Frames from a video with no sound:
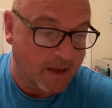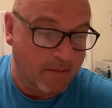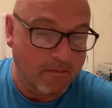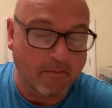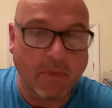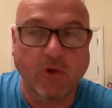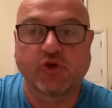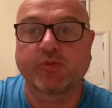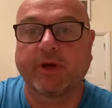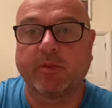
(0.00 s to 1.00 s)

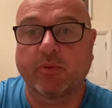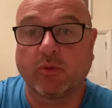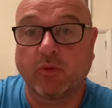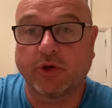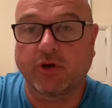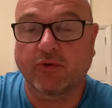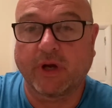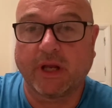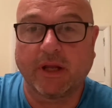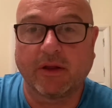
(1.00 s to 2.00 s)
Most people would
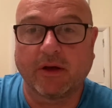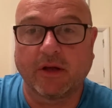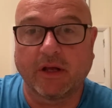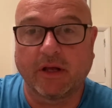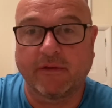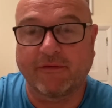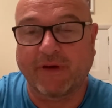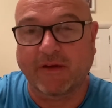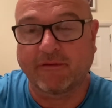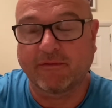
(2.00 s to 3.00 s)
agree that, in fact,